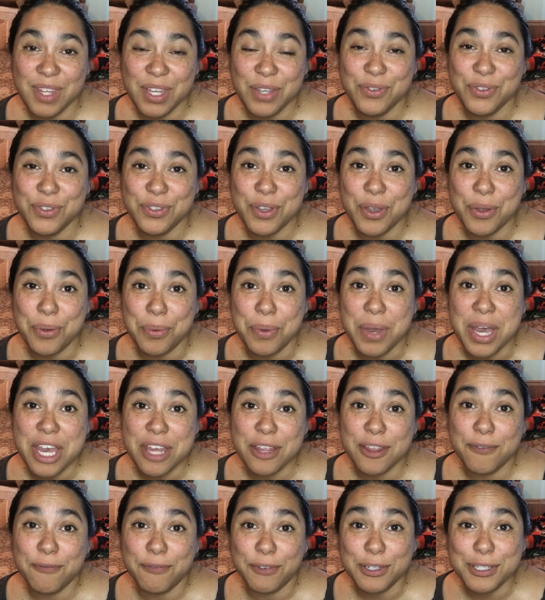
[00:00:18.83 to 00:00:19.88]
So
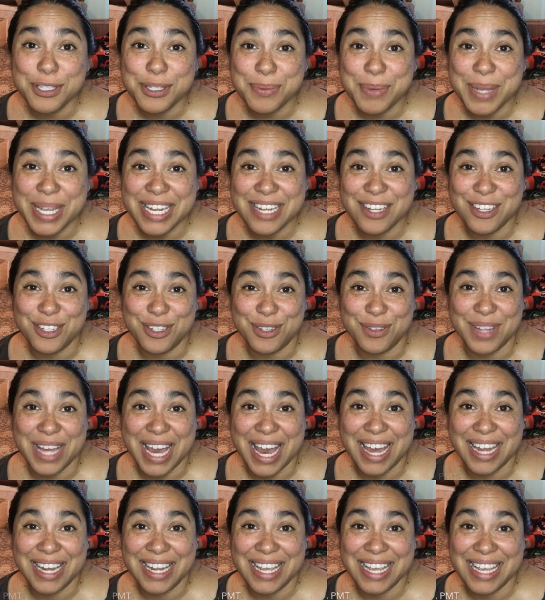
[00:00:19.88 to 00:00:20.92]
the first way to do
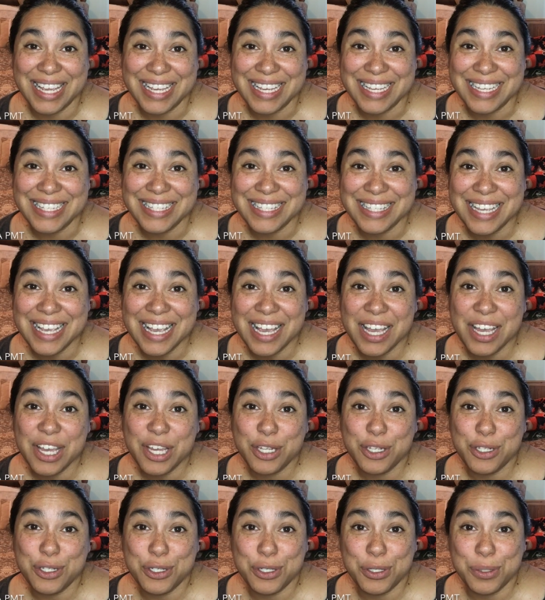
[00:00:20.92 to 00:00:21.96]
that is
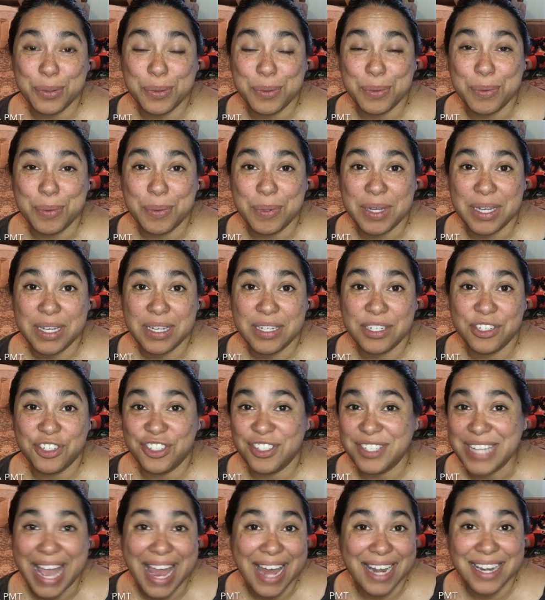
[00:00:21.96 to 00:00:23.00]
to
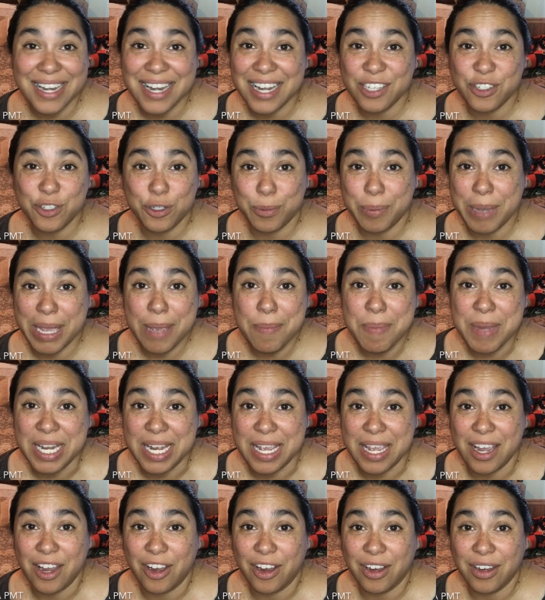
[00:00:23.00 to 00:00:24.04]
just add an extra payment
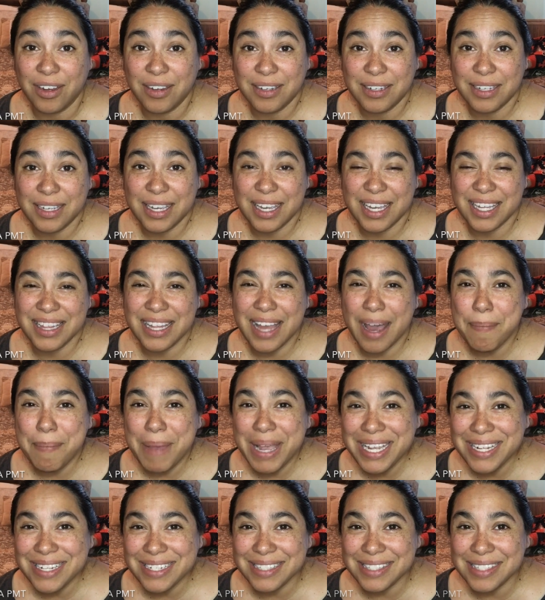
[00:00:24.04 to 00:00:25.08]
a year. And that
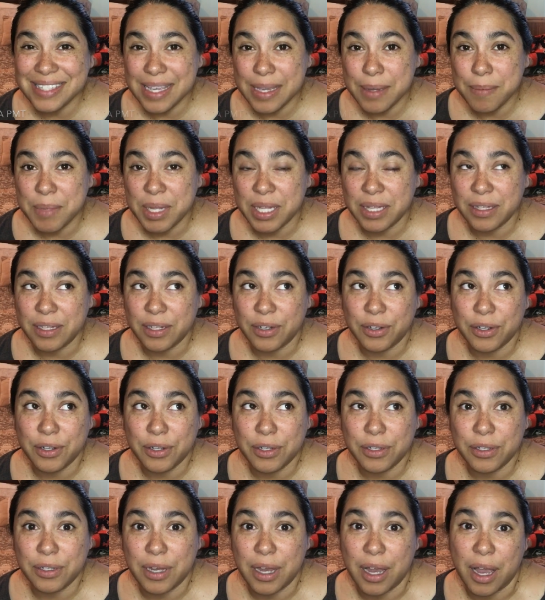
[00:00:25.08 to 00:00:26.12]
might seem a
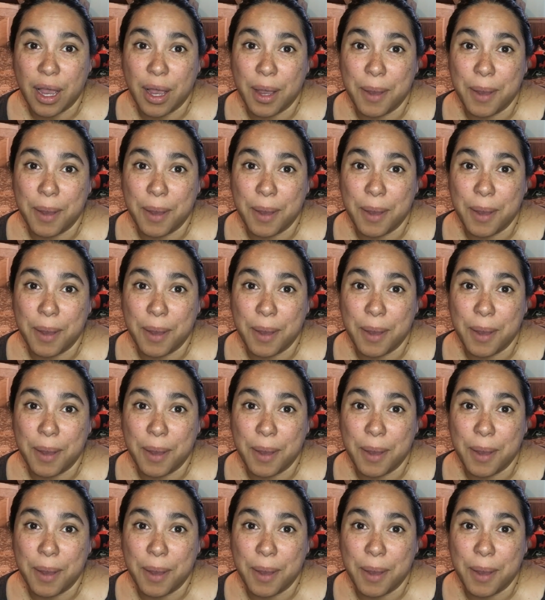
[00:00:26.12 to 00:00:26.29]
little,